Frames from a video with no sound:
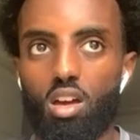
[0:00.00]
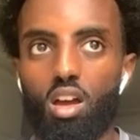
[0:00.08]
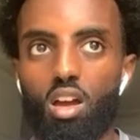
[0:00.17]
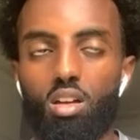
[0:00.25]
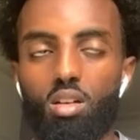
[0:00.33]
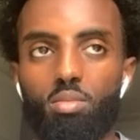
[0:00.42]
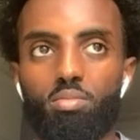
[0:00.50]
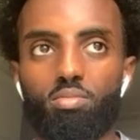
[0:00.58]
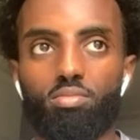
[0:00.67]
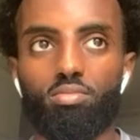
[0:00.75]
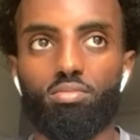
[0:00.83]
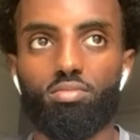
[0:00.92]

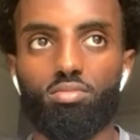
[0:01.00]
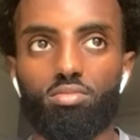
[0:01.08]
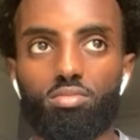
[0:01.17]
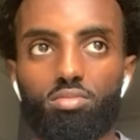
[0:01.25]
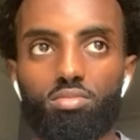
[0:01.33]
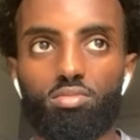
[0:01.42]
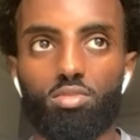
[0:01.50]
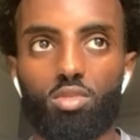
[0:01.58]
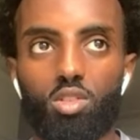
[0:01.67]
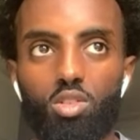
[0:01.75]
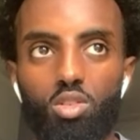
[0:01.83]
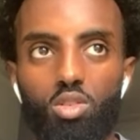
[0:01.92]
Um,
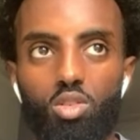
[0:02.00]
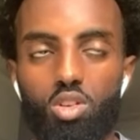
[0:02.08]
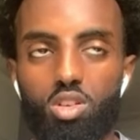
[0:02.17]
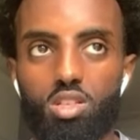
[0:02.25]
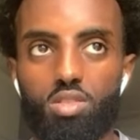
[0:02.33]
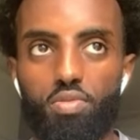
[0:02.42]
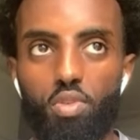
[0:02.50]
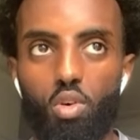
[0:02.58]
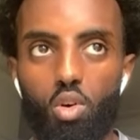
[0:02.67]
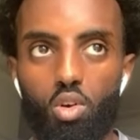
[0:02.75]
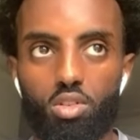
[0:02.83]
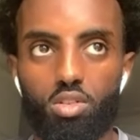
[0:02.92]
because he
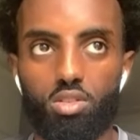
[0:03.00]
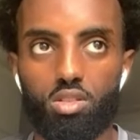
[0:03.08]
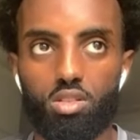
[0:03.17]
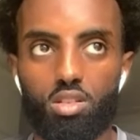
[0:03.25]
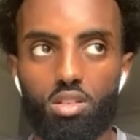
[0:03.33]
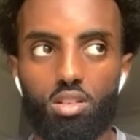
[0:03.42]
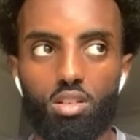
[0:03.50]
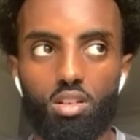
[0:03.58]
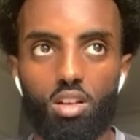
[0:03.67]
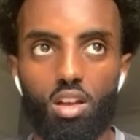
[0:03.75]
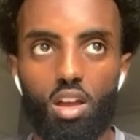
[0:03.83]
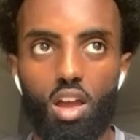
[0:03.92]
thought
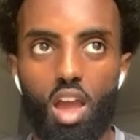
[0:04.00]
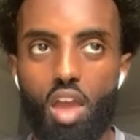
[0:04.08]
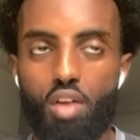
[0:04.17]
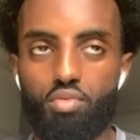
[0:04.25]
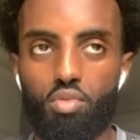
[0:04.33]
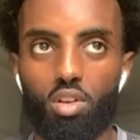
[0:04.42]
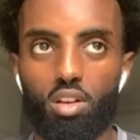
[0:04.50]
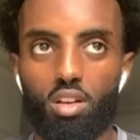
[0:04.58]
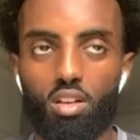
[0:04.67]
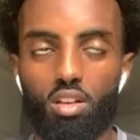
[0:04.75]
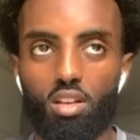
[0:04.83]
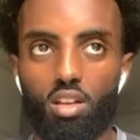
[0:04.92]

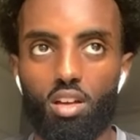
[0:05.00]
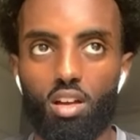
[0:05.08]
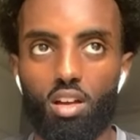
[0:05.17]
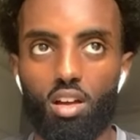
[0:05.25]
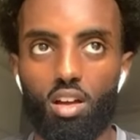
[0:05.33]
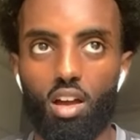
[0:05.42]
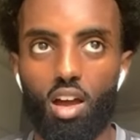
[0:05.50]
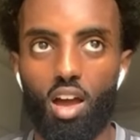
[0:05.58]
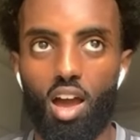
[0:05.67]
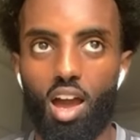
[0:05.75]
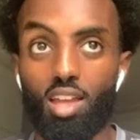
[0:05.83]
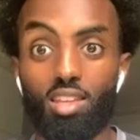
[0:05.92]
everyone
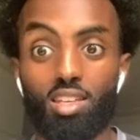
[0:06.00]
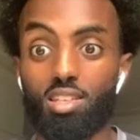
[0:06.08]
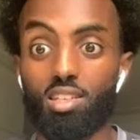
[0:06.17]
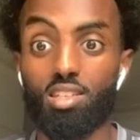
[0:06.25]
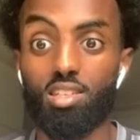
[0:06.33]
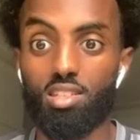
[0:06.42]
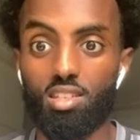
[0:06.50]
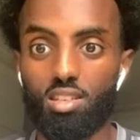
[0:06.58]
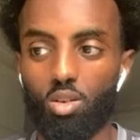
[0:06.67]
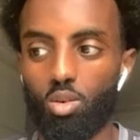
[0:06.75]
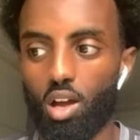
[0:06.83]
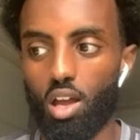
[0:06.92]
had it
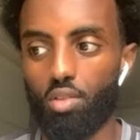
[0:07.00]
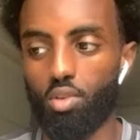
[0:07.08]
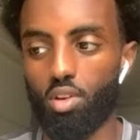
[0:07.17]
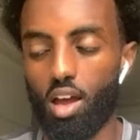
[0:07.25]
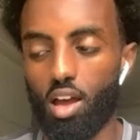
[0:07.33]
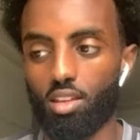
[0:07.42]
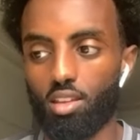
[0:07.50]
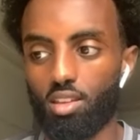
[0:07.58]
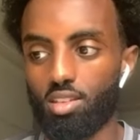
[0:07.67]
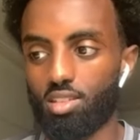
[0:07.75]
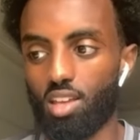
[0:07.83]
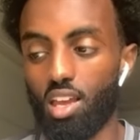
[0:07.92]
easy or everyone had it
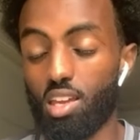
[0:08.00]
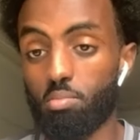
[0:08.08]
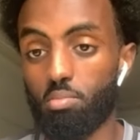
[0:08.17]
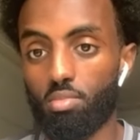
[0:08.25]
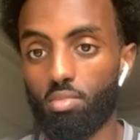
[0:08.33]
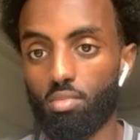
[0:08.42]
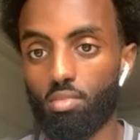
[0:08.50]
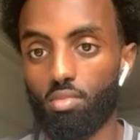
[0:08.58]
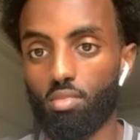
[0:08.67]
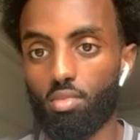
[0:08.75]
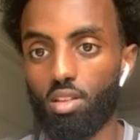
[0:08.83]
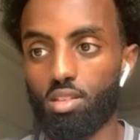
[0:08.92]
the same
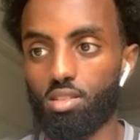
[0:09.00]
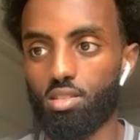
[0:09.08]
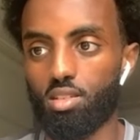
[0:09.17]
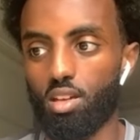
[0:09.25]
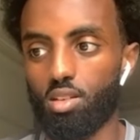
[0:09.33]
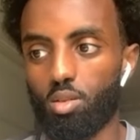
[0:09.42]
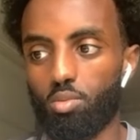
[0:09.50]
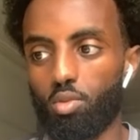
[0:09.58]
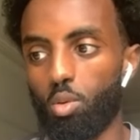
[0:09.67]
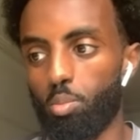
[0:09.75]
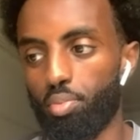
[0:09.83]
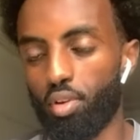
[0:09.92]
in terms of
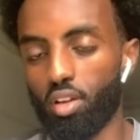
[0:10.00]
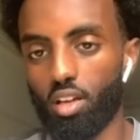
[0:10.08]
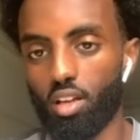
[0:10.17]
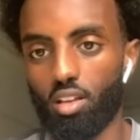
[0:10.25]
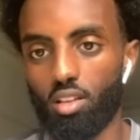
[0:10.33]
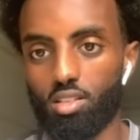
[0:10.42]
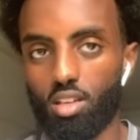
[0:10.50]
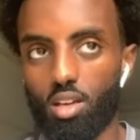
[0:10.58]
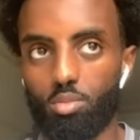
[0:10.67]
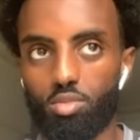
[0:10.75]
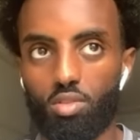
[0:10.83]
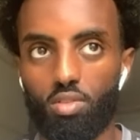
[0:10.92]
upbringing, in
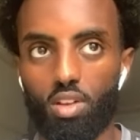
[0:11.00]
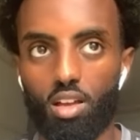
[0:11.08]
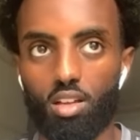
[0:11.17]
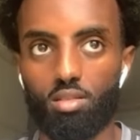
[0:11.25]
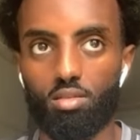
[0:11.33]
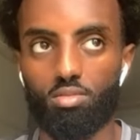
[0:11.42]
terms of like